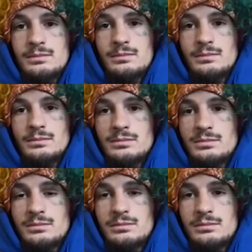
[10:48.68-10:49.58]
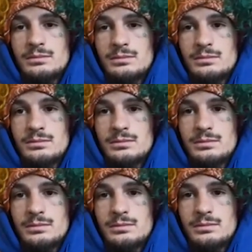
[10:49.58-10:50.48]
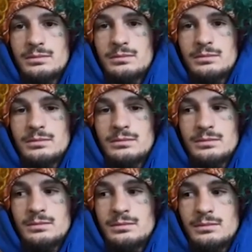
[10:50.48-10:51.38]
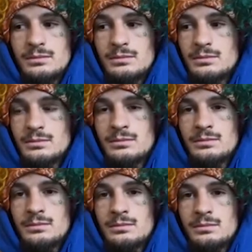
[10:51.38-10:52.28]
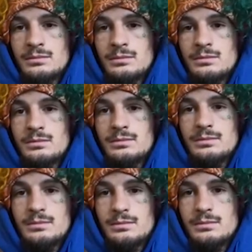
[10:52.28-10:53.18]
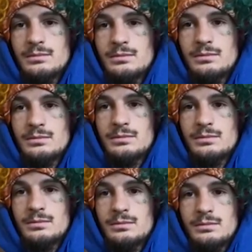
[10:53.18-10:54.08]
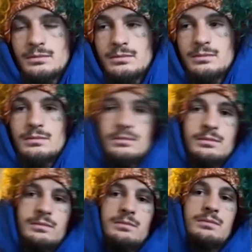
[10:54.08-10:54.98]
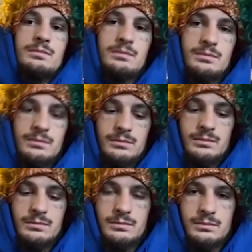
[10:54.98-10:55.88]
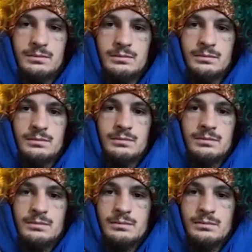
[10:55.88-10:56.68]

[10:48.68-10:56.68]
This person isn't speaking.